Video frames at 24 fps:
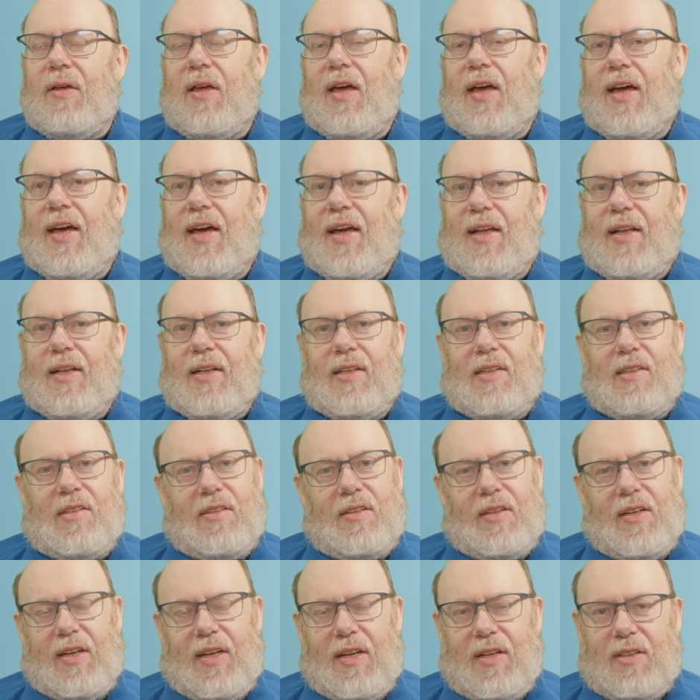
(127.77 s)
And
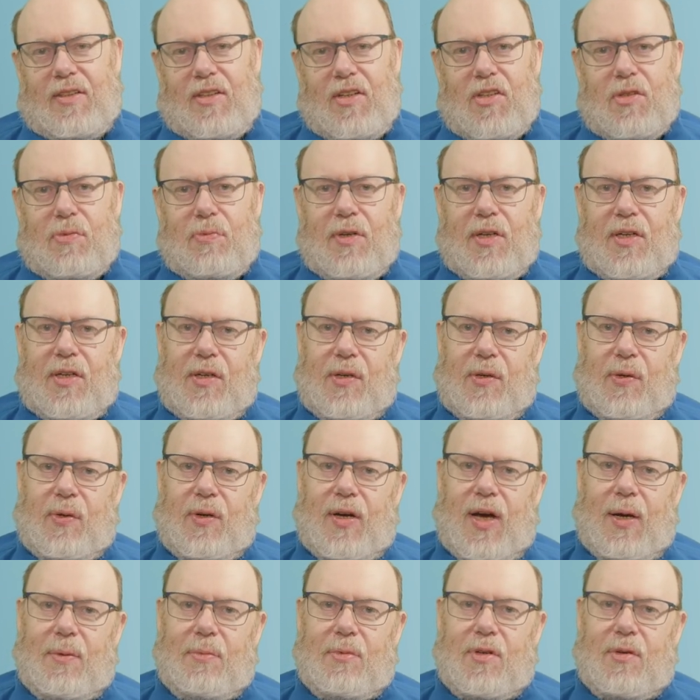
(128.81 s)
this video,
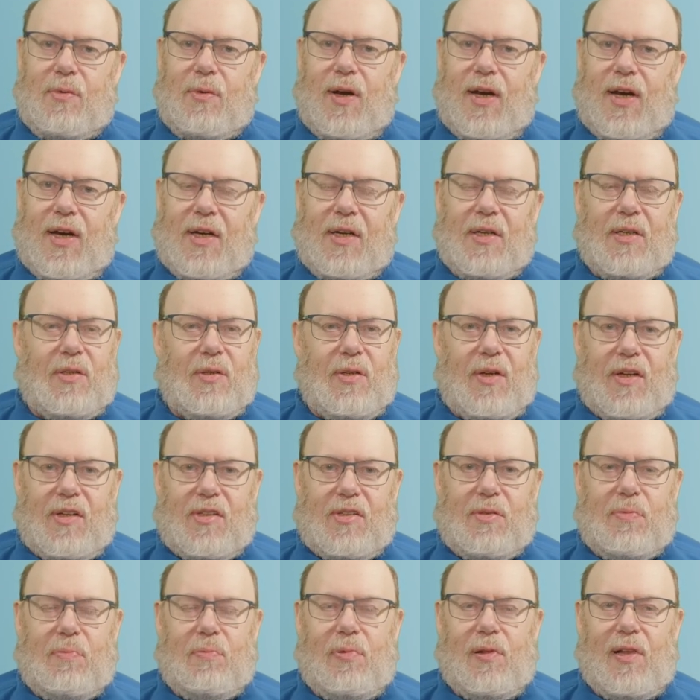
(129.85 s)
I'm trying to
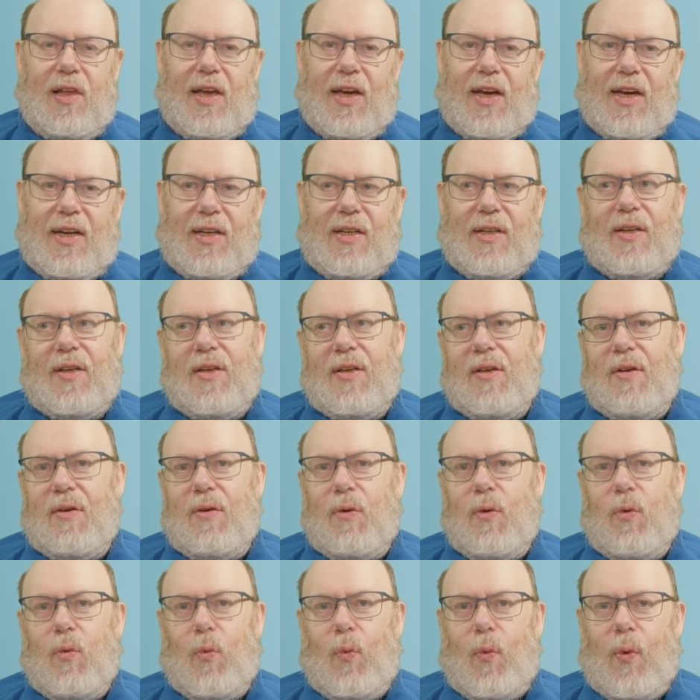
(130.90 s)
explain
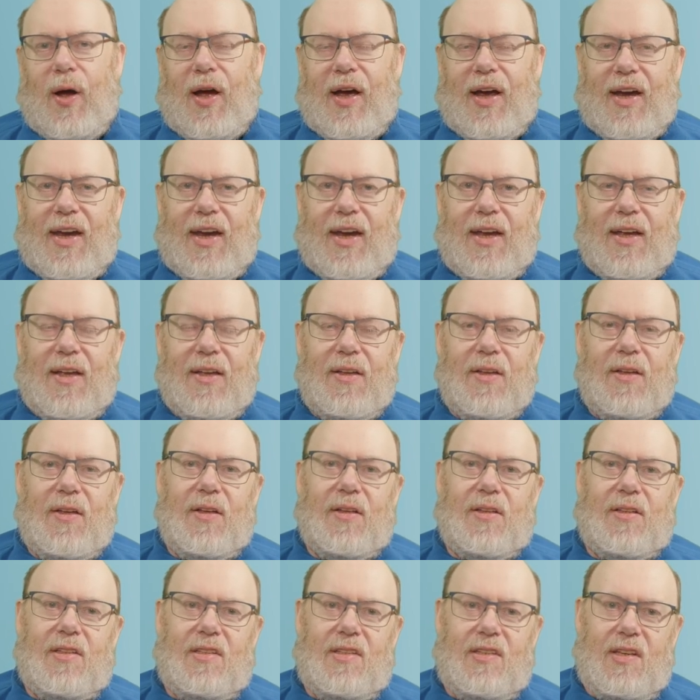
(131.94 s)
why
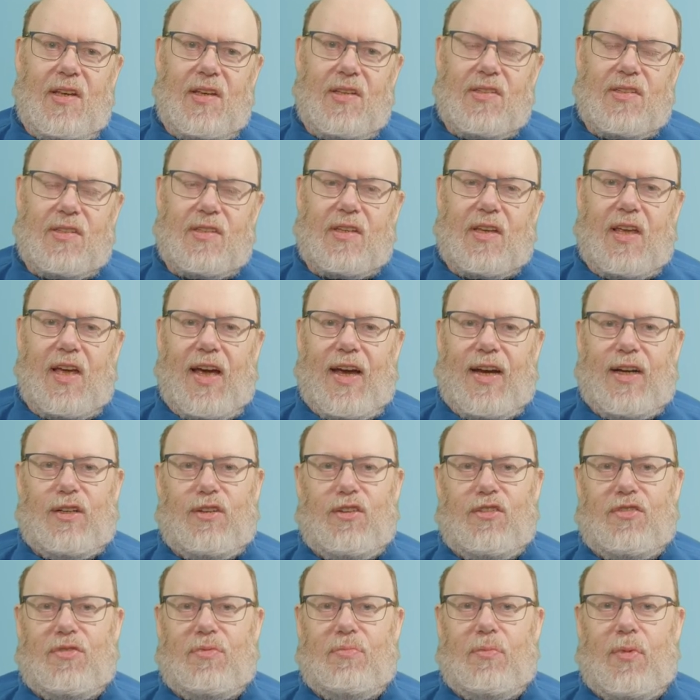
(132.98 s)
this kind
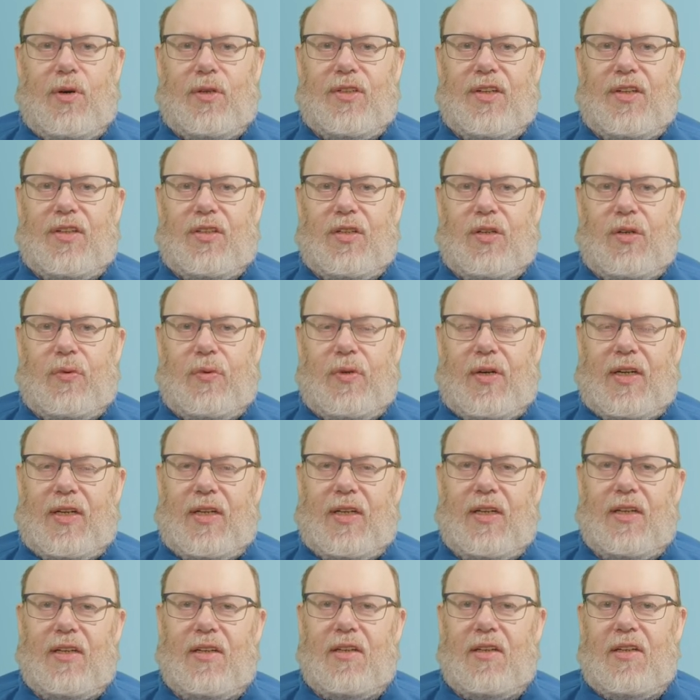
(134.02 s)
of monitoring
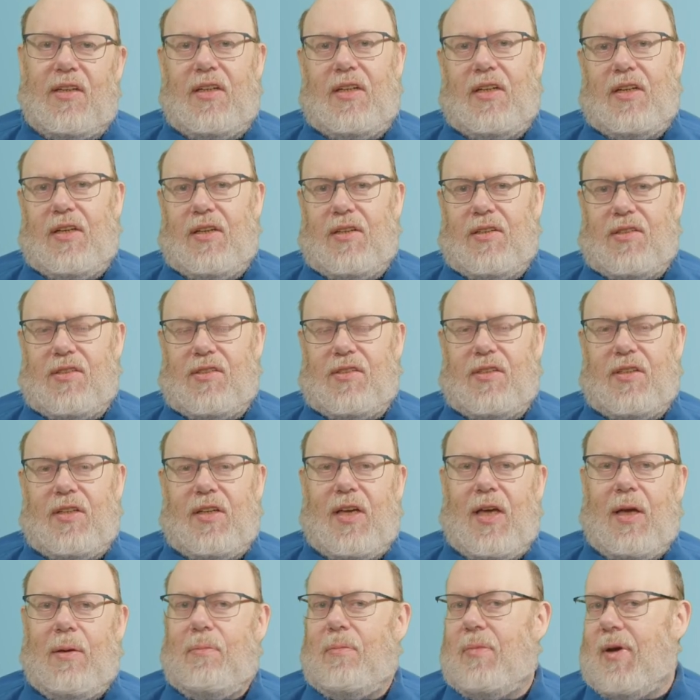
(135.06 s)
is
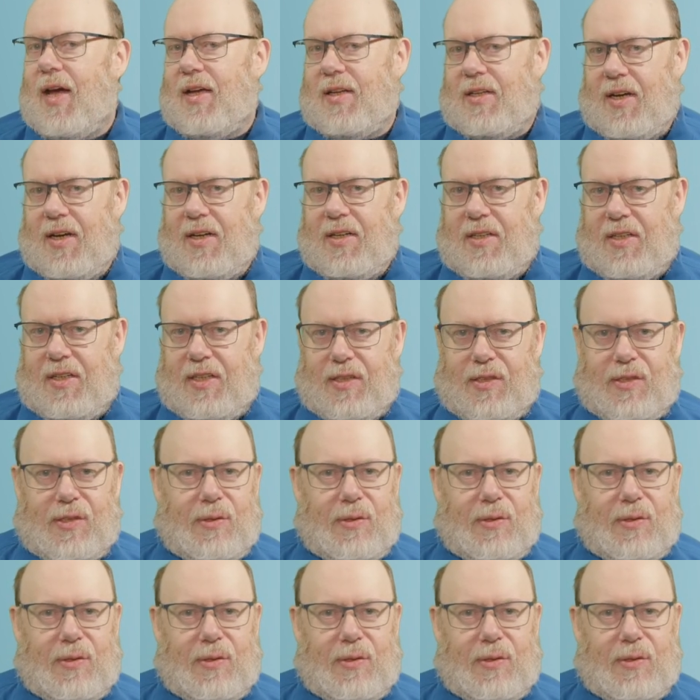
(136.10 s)
a bad idea.